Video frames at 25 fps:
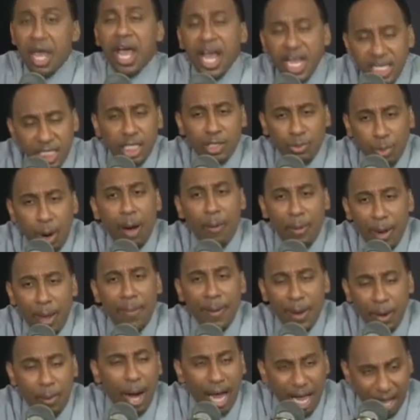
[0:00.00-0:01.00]
This is what
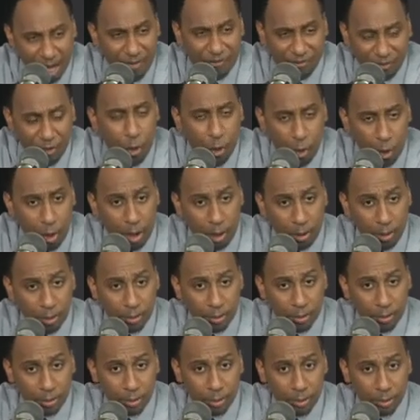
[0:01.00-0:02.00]
we've been waiting for.
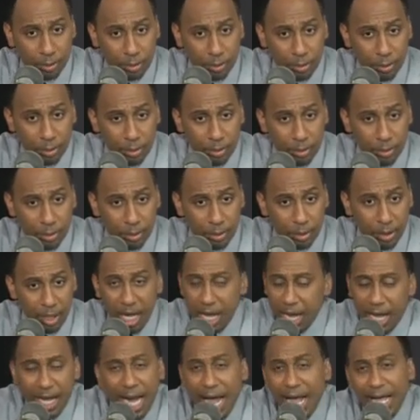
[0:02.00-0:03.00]

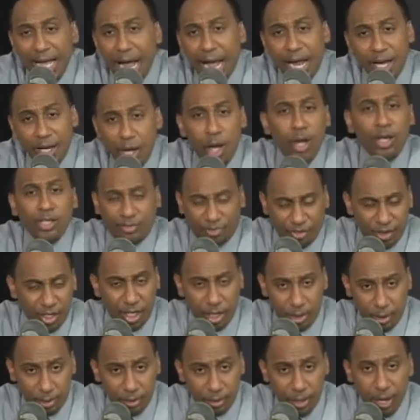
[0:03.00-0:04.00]
And I got news
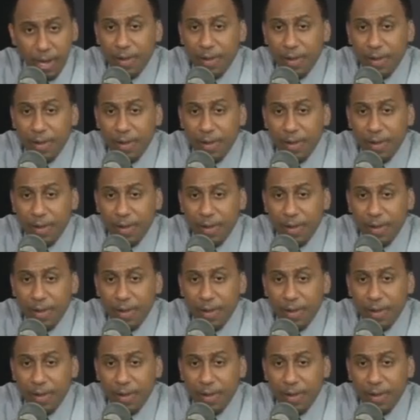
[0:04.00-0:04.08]
for you.